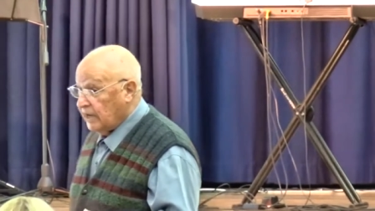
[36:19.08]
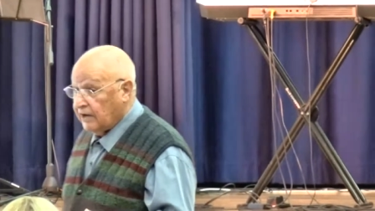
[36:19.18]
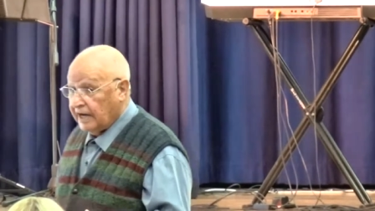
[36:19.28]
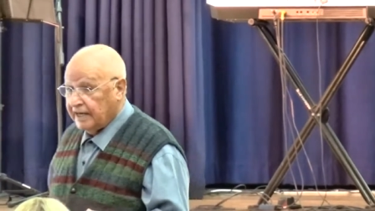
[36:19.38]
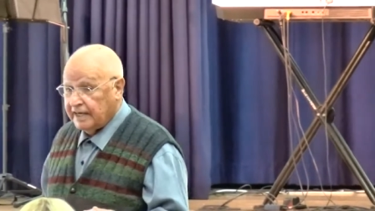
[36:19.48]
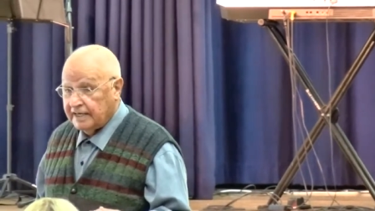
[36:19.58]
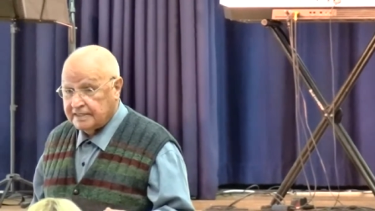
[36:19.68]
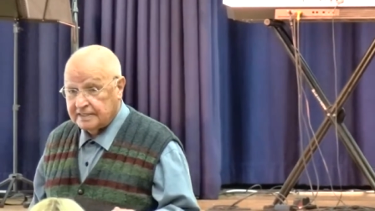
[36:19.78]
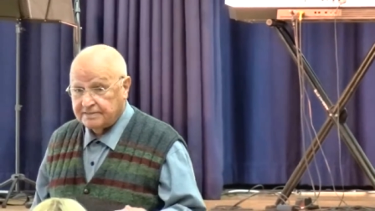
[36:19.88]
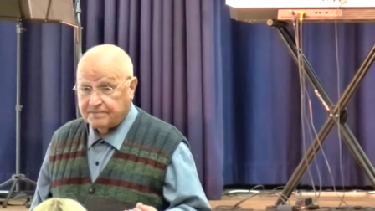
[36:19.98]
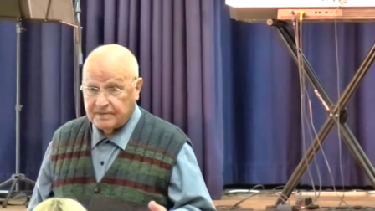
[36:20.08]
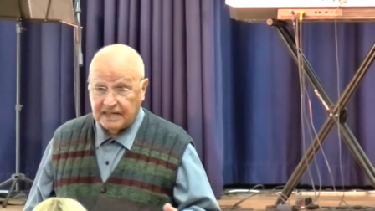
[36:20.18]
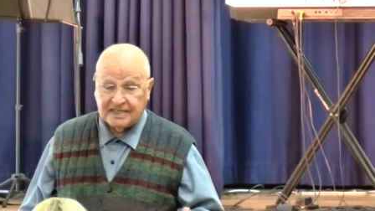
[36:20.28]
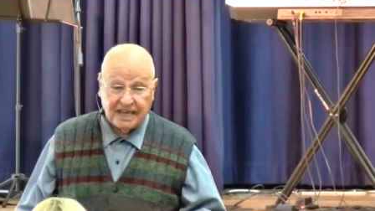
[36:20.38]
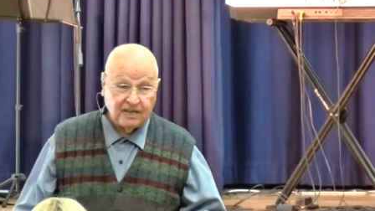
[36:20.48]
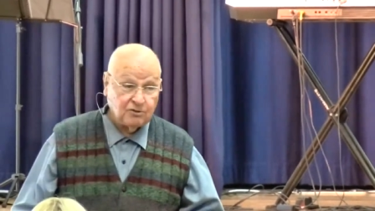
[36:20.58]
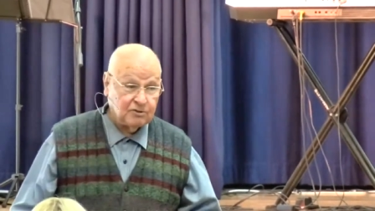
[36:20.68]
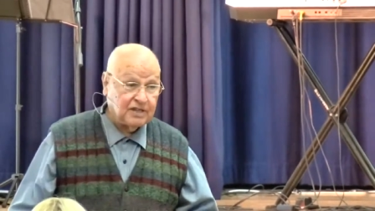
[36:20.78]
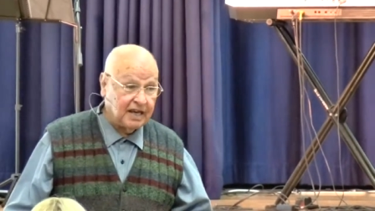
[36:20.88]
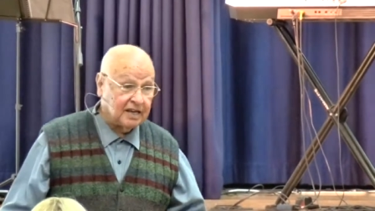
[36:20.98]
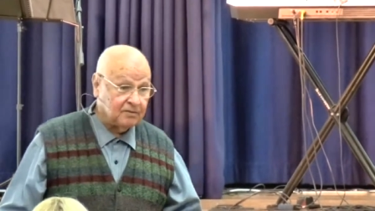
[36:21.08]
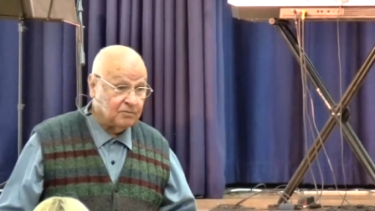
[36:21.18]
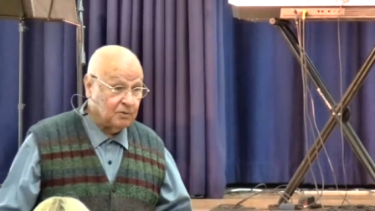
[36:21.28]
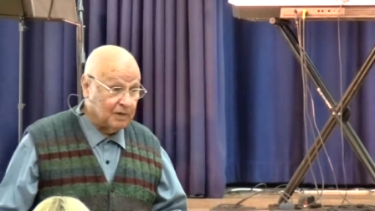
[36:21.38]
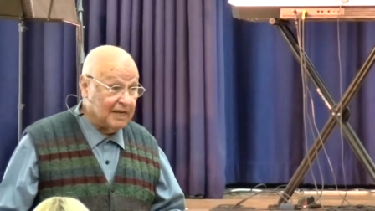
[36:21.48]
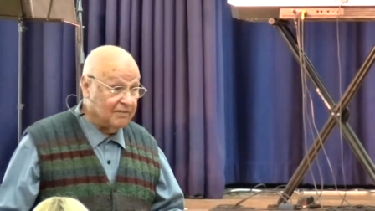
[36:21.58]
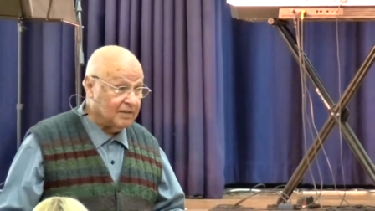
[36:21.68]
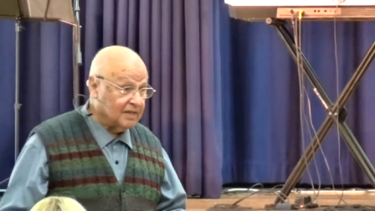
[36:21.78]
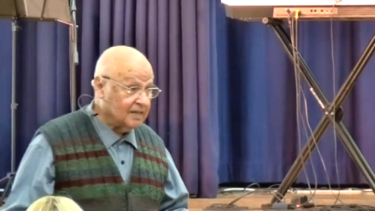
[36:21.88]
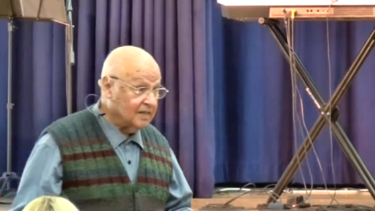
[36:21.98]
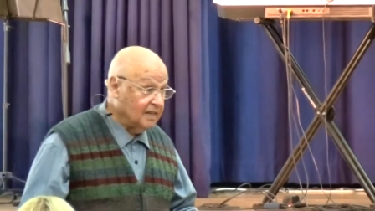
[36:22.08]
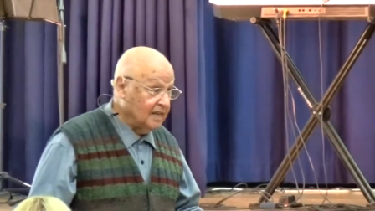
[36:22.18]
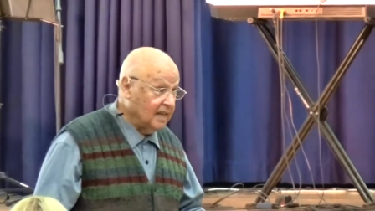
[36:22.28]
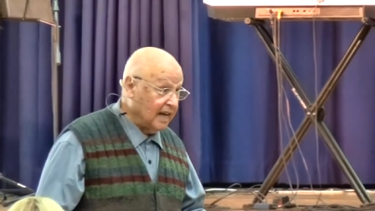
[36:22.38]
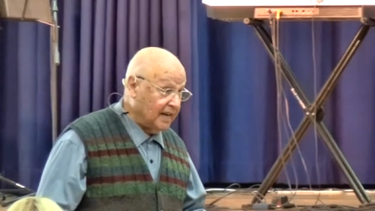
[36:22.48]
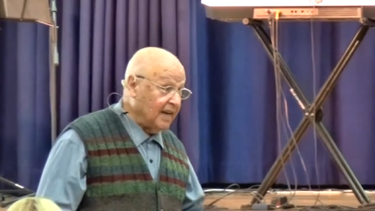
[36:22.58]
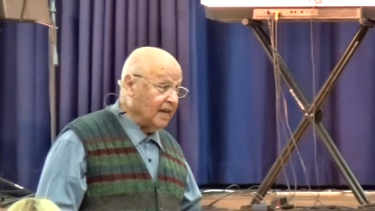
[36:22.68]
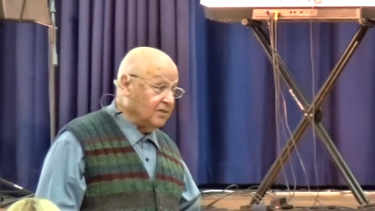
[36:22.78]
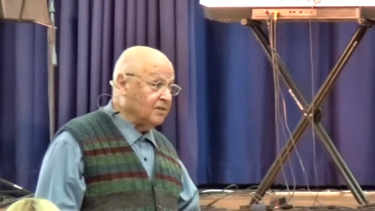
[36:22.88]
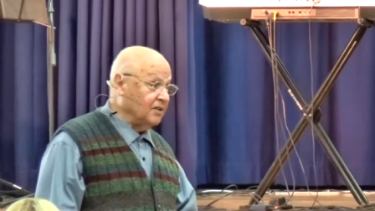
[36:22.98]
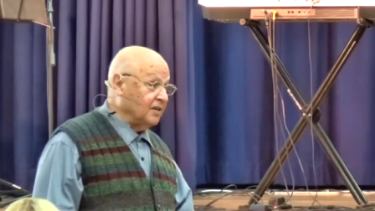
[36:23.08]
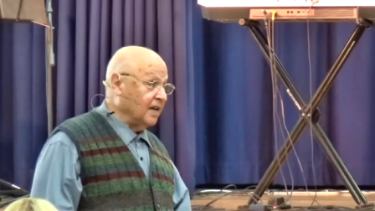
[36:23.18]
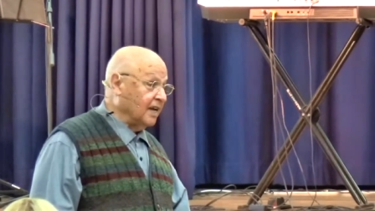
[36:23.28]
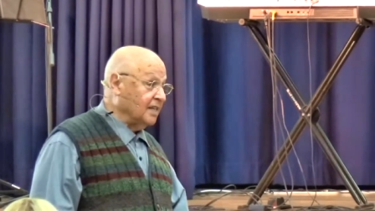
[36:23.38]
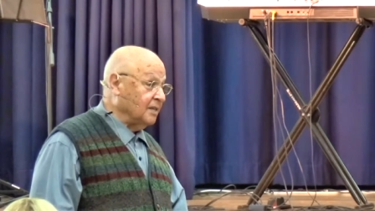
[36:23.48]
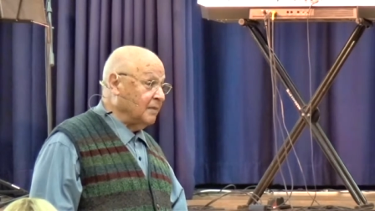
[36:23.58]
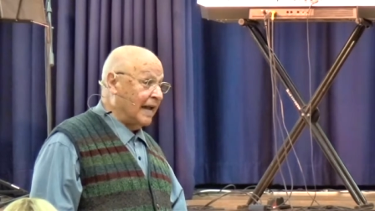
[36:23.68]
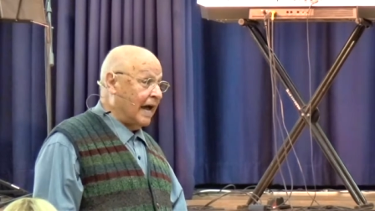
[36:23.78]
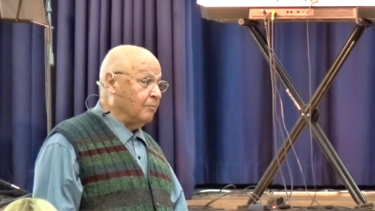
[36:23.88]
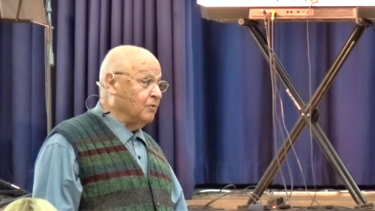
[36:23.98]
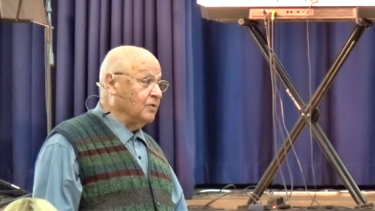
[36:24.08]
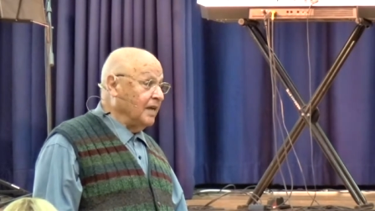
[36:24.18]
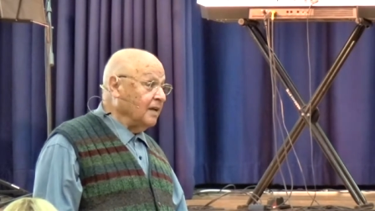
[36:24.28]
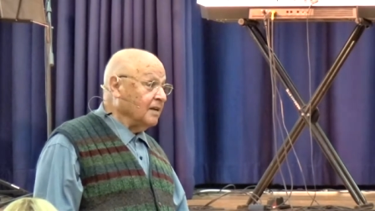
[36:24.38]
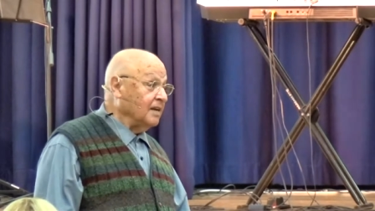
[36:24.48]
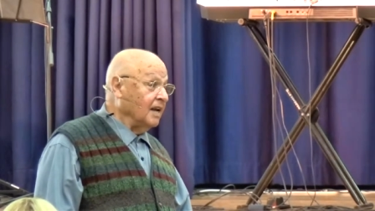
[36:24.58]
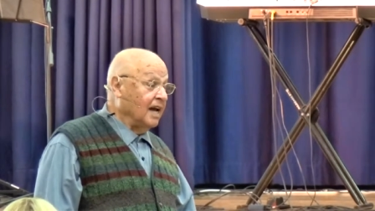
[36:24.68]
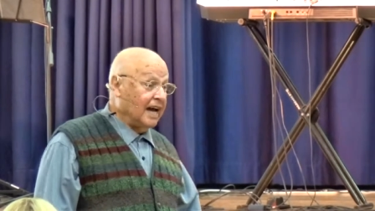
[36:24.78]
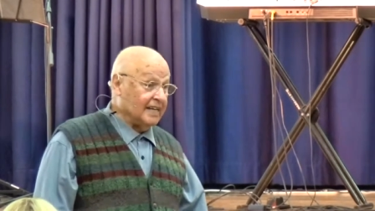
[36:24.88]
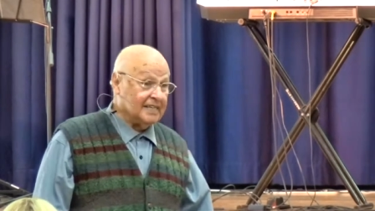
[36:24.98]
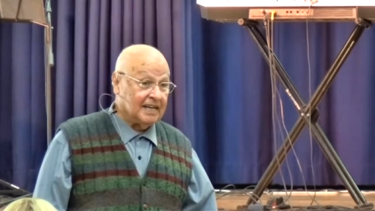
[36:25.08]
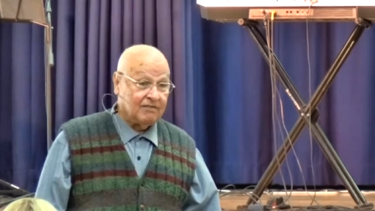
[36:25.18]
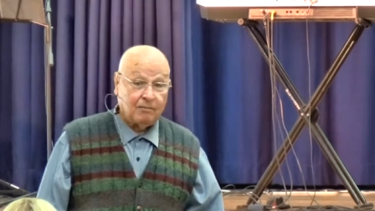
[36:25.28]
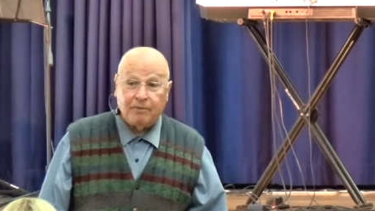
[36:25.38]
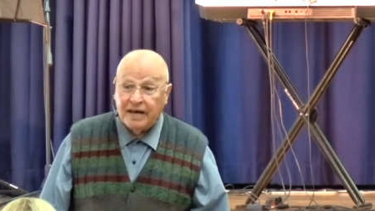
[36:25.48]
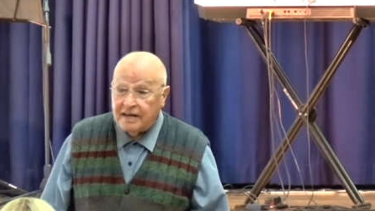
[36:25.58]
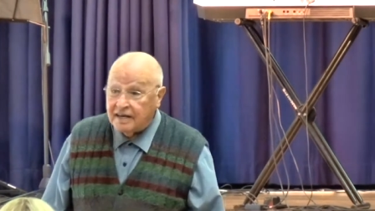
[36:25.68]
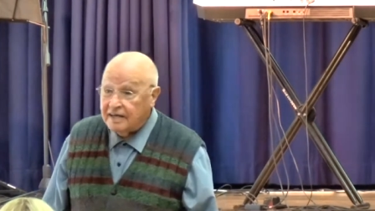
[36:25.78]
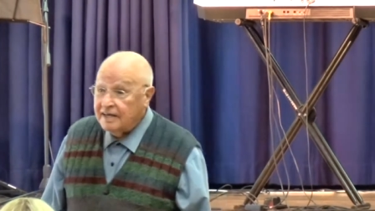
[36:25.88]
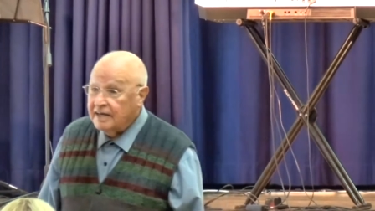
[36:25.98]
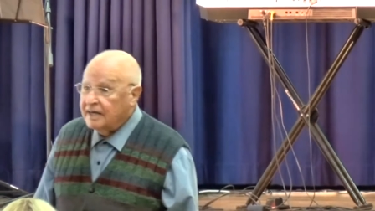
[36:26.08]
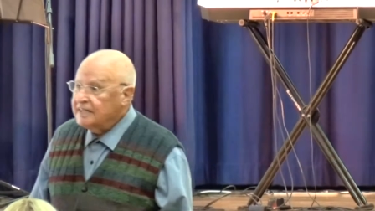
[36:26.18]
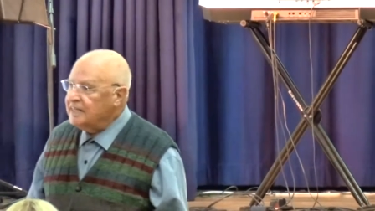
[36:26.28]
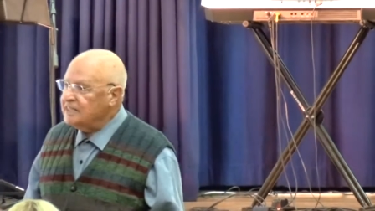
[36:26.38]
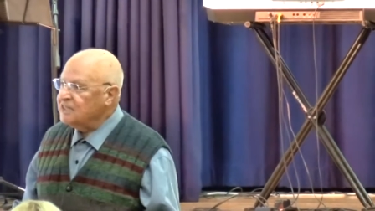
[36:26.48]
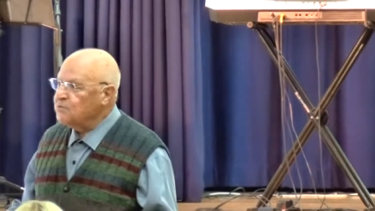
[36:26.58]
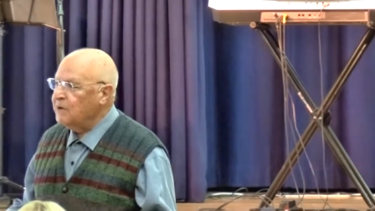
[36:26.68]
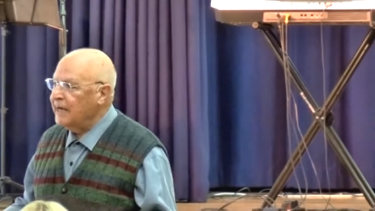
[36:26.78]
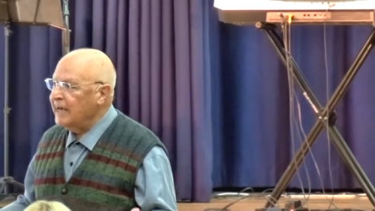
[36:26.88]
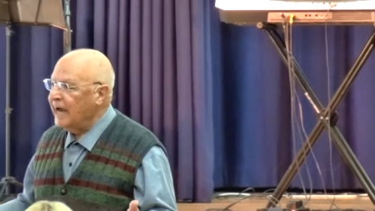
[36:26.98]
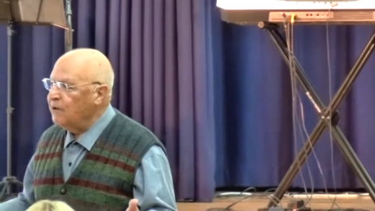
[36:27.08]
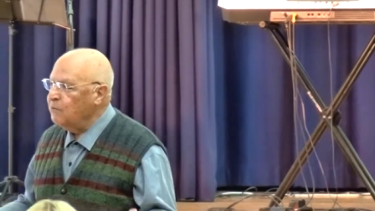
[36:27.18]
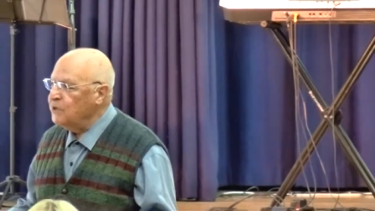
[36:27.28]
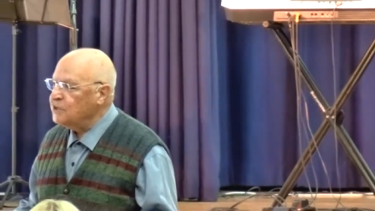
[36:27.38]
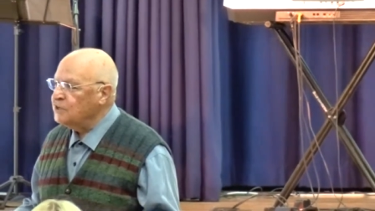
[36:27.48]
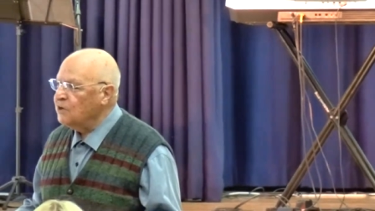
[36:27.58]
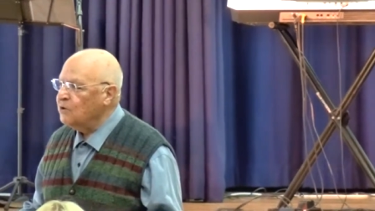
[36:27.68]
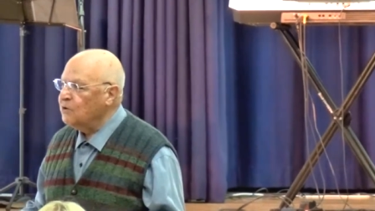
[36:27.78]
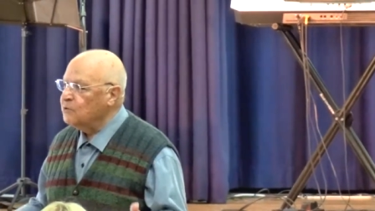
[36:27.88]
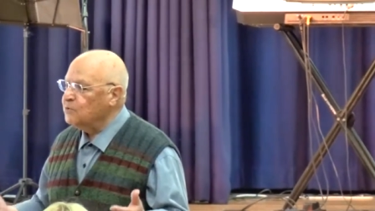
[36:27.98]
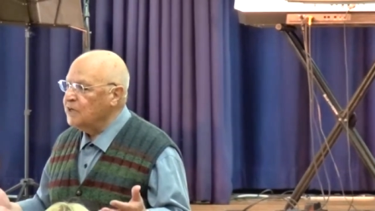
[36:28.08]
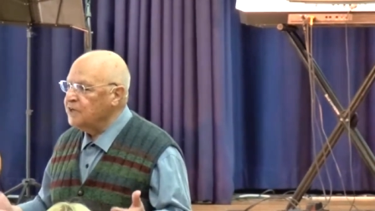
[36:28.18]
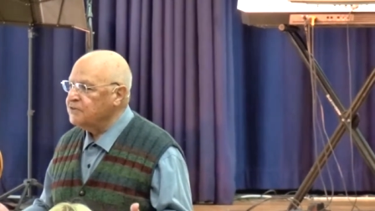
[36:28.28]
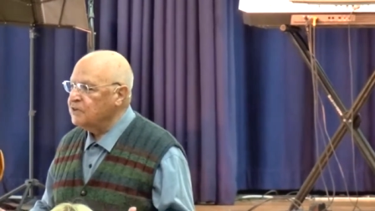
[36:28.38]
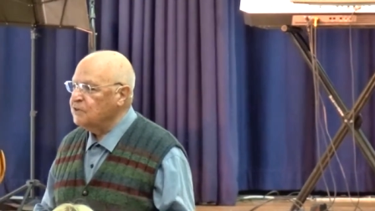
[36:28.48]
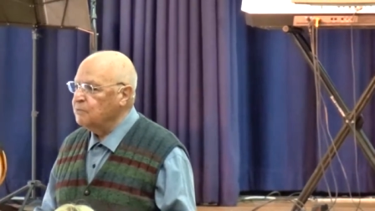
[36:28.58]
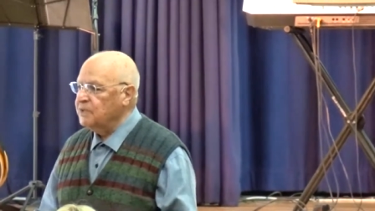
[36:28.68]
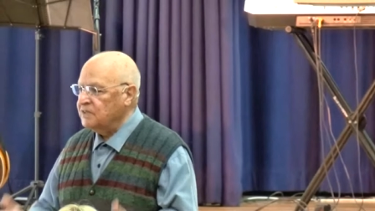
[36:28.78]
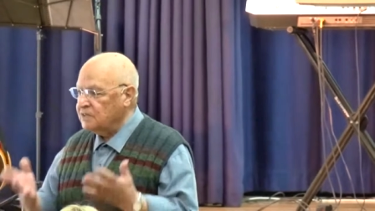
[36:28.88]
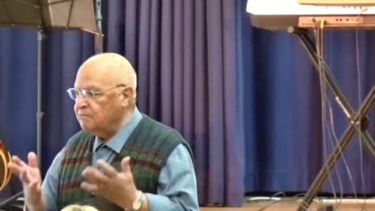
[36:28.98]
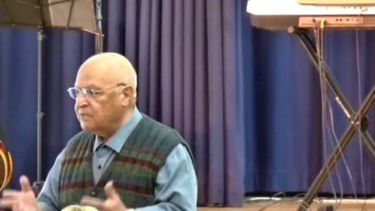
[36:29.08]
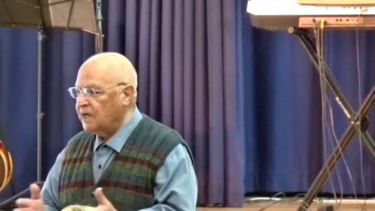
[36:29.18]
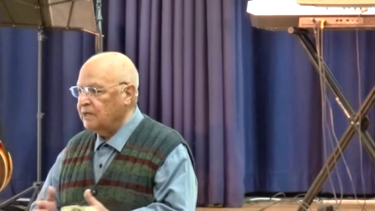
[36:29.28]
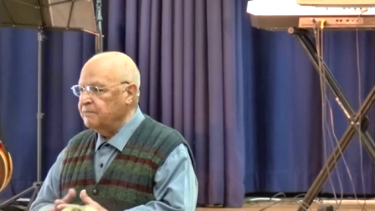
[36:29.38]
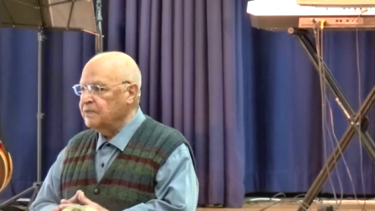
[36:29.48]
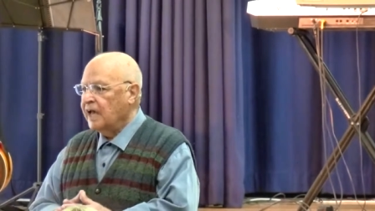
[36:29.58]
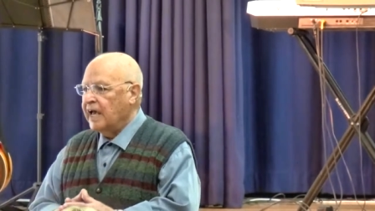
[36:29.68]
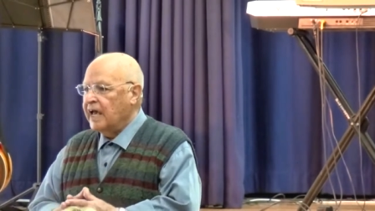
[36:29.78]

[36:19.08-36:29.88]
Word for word: Now, I, it's a 10 to 10. We were leaving. At 9.30, I get the money. Up to then, I didn't have a penny. This is why I wish the Lord would listen to me sometime.